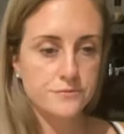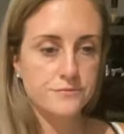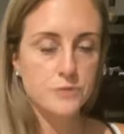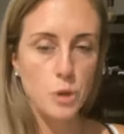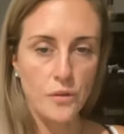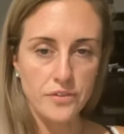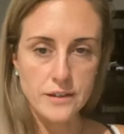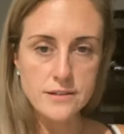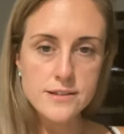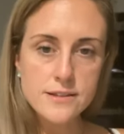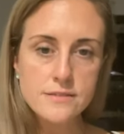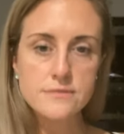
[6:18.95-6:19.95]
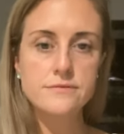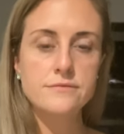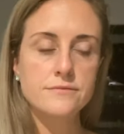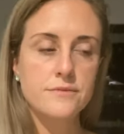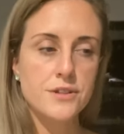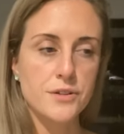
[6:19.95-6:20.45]
got this,
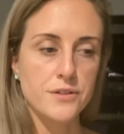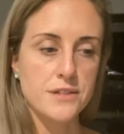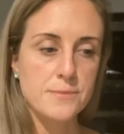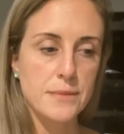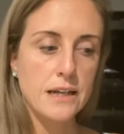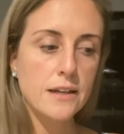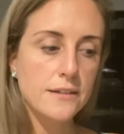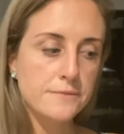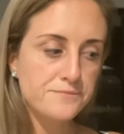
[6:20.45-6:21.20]
so to speak.